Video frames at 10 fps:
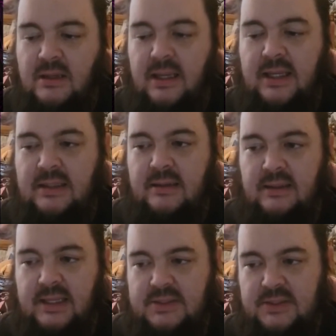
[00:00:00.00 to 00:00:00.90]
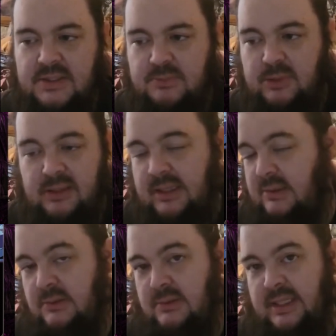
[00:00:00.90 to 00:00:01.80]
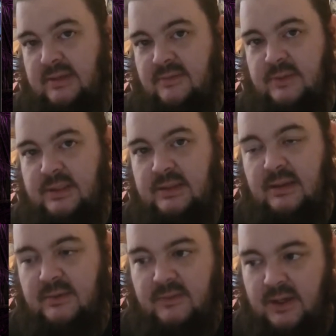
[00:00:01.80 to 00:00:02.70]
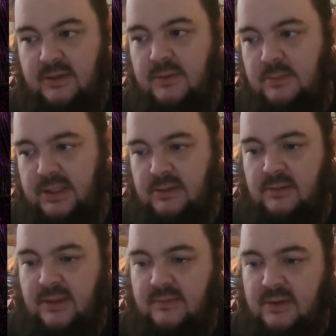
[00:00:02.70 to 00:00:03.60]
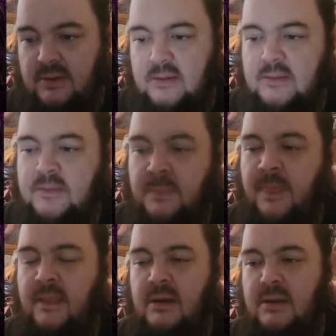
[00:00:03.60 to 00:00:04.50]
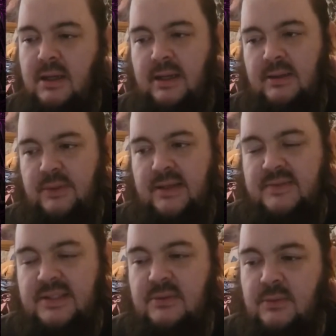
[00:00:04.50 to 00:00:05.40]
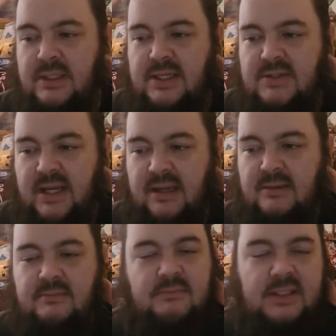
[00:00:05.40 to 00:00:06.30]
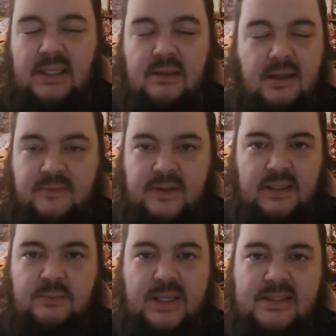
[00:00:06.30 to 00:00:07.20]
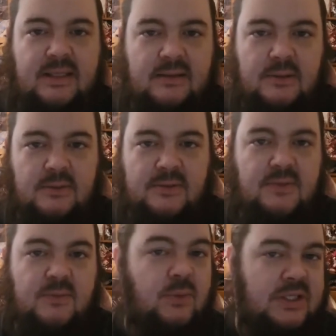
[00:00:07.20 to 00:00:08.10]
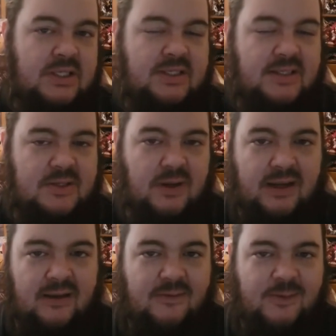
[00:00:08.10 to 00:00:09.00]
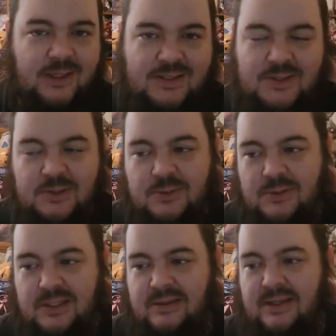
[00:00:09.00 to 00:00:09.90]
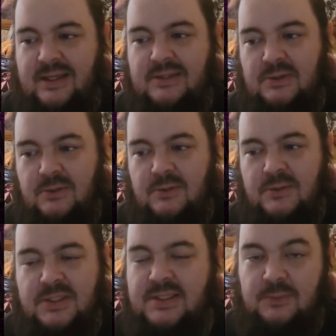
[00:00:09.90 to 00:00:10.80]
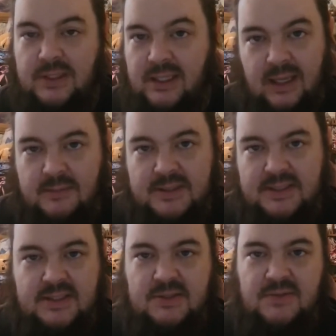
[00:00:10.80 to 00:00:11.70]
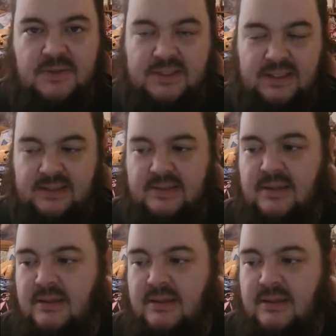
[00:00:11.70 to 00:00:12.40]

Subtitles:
And it allows you to just be like, cool, I get free other value in my graveyard. We have Sealed One-Eyed Dragon to kill off any pesky little witches that you have against you, or any like dude, or just to win the game because it shoots for 6.